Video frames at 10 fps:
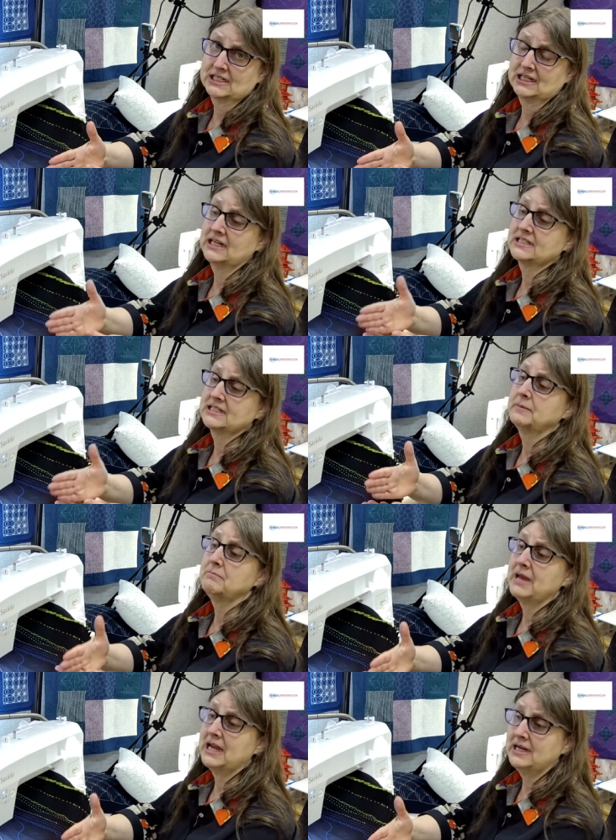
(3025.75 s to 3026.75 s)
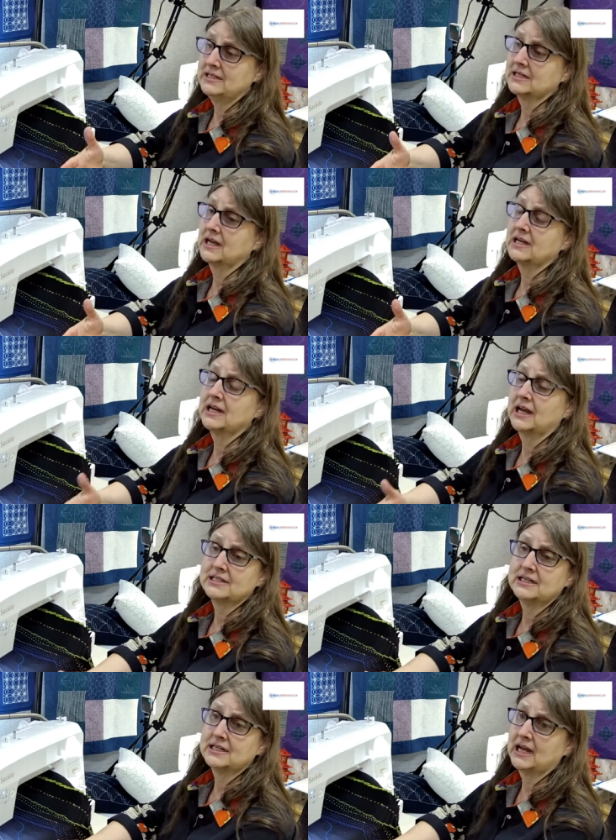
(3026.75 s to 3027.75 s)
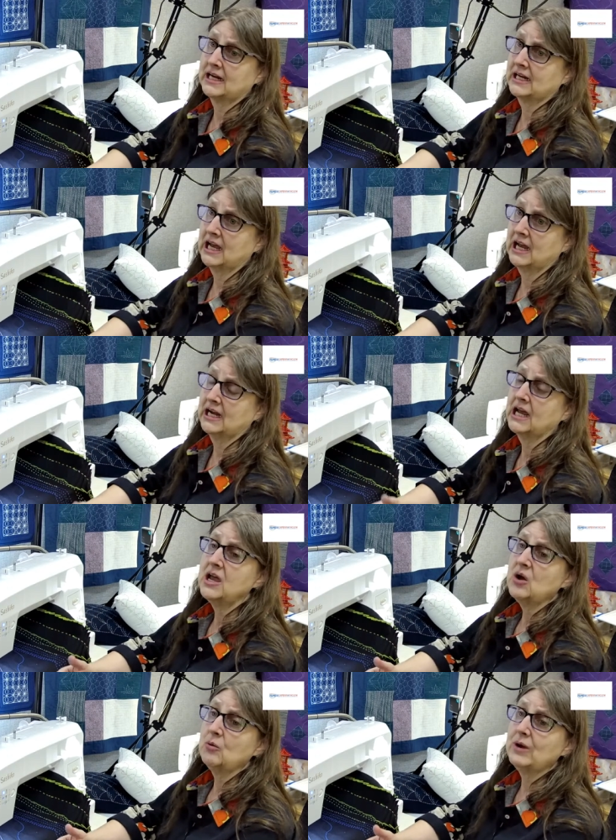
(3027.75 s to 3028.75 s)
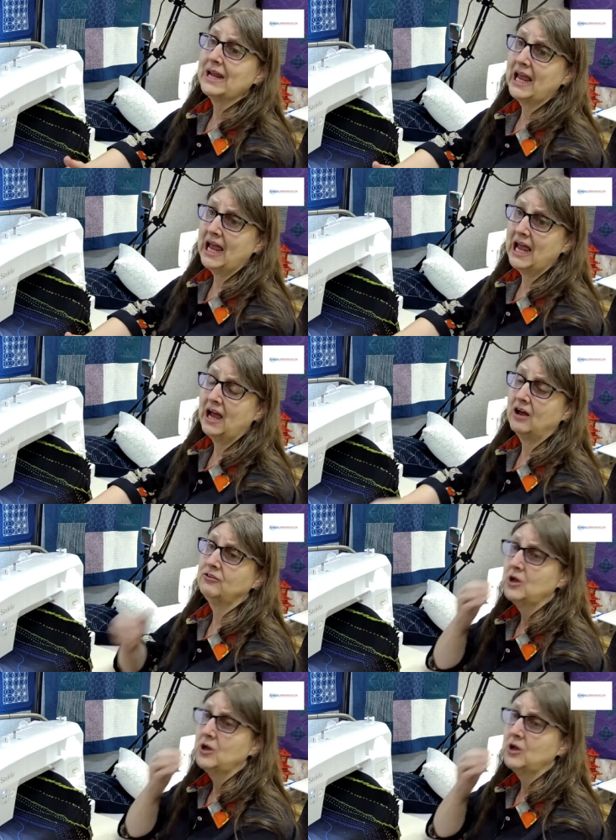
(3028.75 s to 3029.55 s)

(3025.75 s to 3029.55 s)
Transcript: It's amazing at $19.99. We have